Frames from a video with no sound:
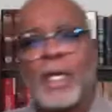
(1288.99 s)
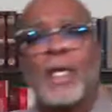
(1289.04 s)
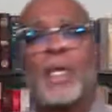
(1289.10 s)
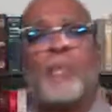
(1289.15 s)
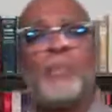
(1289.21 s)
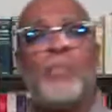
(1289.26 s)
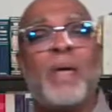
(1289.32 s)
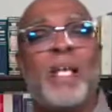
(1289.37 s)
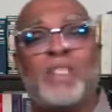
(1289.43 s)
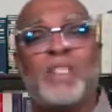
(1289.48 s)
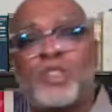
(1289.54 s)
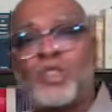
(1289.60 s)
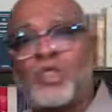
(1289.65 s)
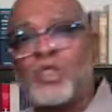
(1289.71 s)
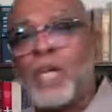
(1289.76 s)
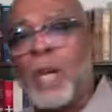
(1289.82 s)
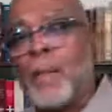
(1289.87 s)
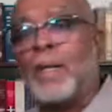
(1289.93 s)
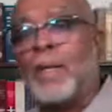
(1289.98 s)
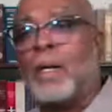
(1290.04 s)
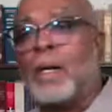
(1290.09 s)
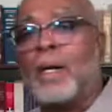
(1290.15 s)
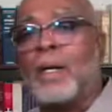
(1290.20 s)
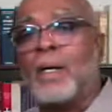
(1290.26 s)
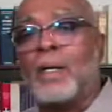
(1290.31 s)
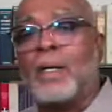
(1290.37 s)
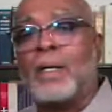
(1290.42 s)
be
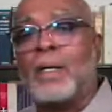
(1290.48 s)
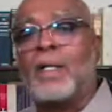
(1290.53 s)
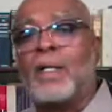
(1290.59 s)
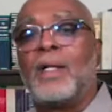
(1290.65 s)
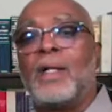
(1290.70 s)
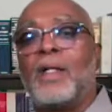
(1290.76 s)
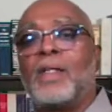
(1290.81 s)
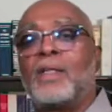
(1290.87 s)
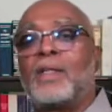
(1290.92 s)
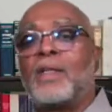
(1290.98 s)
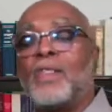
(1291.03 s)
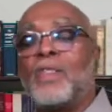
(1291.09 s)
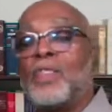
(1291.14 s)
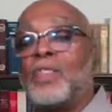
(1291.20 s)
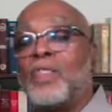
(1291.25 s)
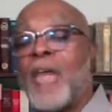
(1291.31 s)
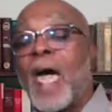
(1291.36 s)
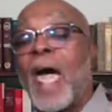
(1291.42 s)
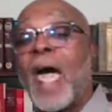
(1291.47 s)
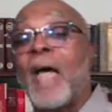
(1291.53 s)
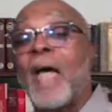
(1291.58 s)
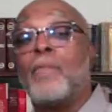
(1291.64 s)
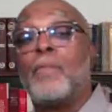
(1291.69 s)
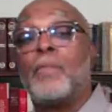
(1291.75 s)
similar to that